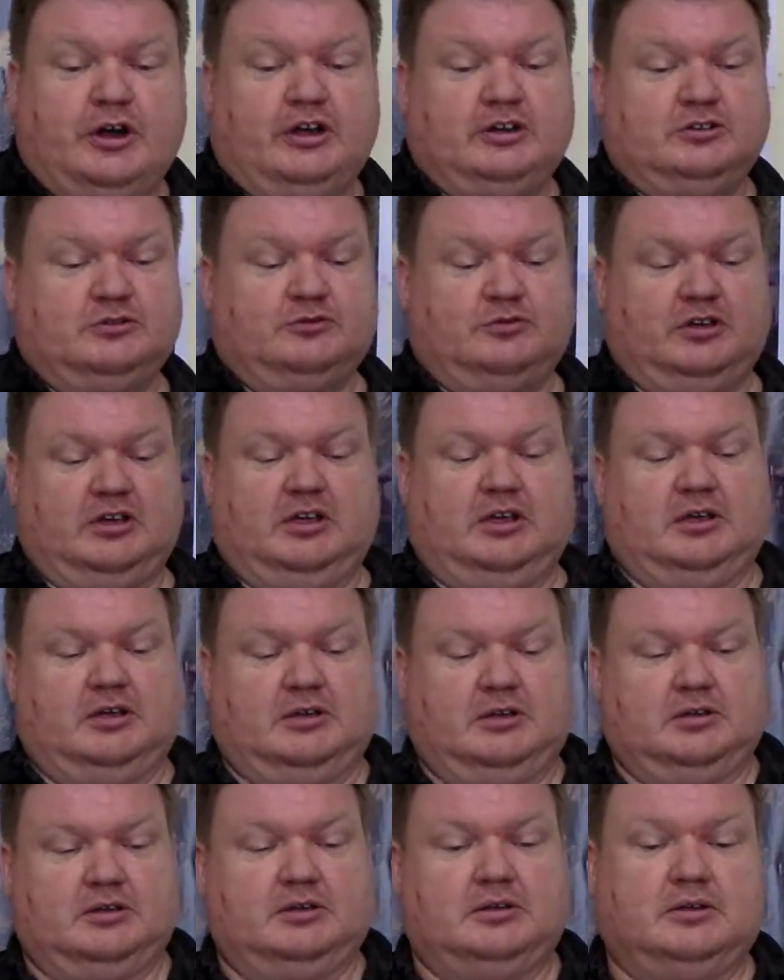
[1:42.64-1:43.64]
action figure
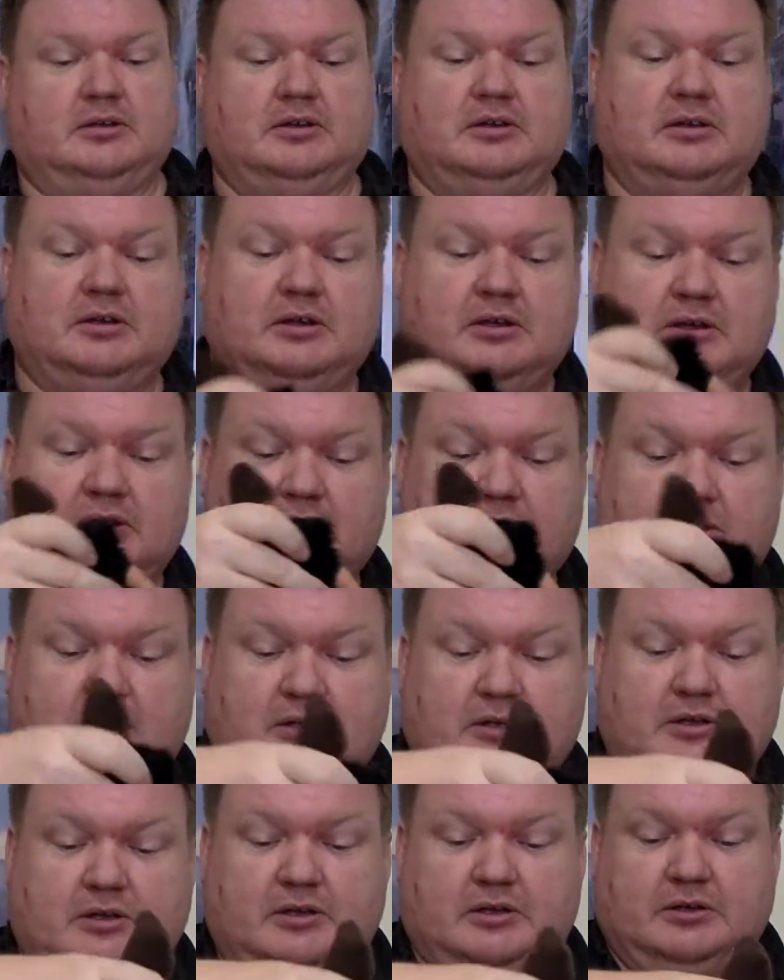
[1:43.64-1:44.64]

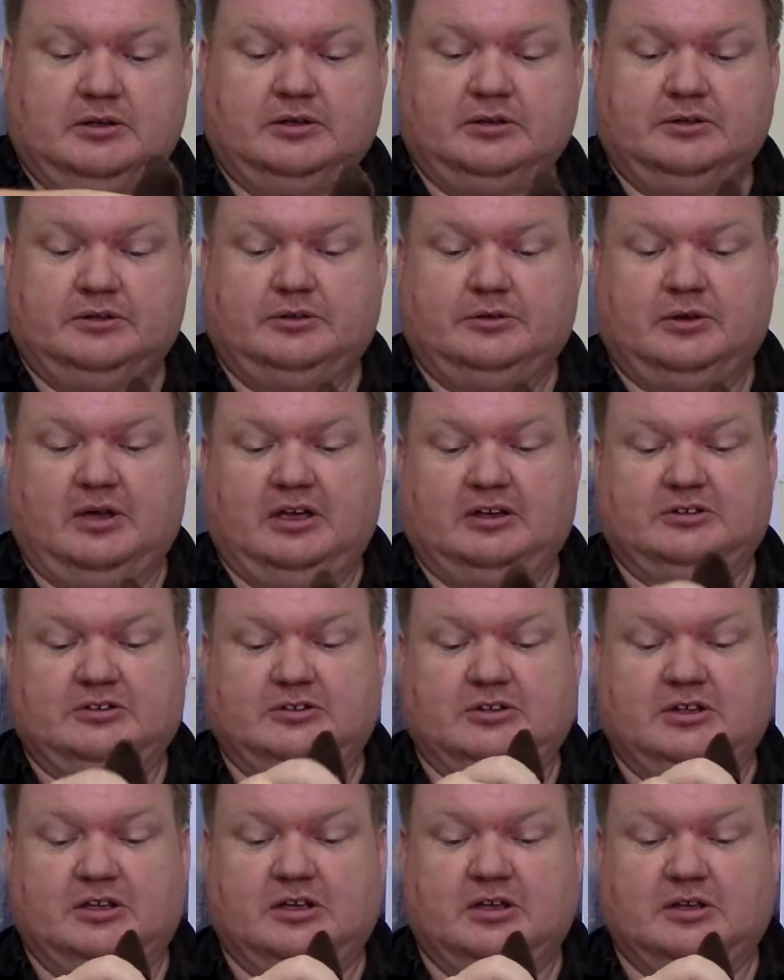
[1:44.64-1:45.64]
to
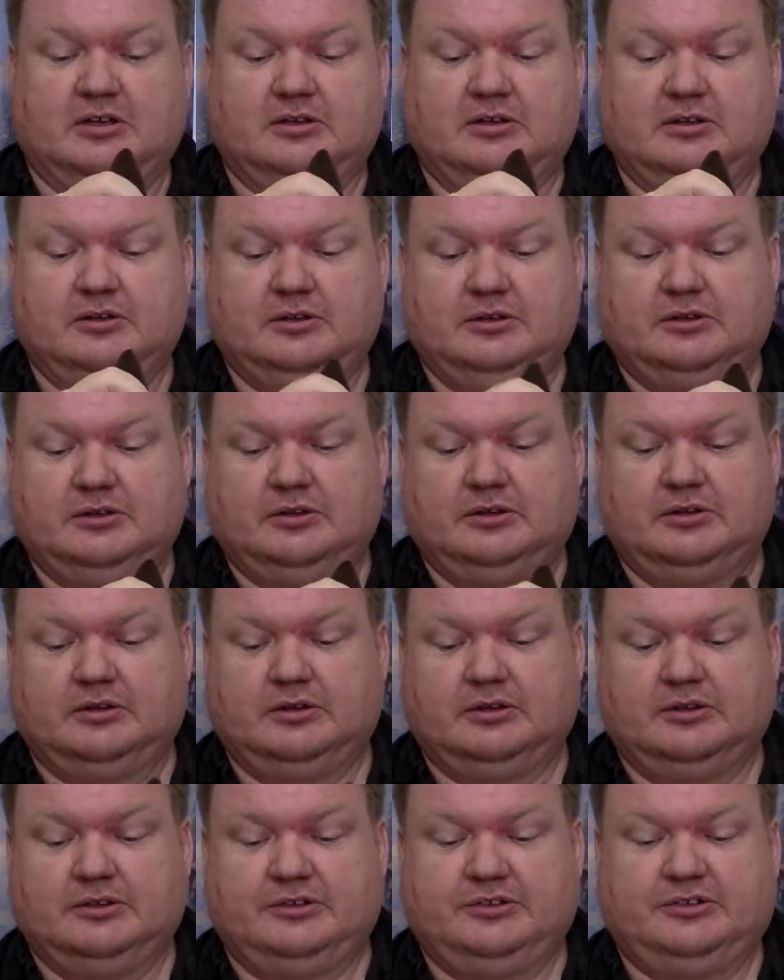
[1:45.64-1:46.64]
actually
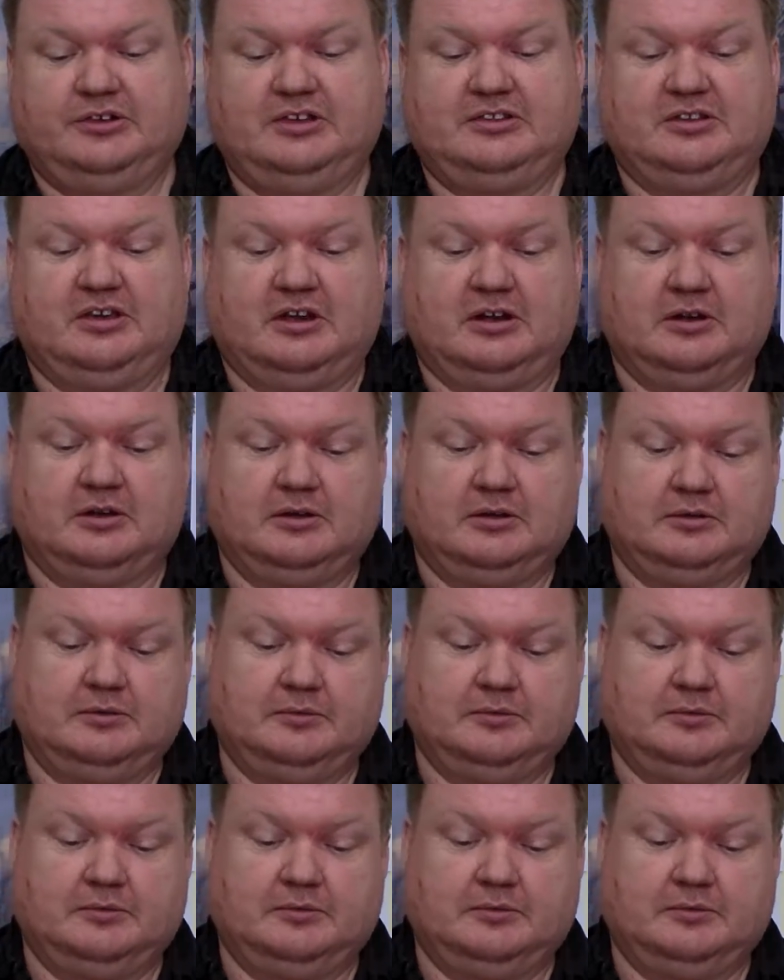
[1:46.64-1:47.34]
sit in.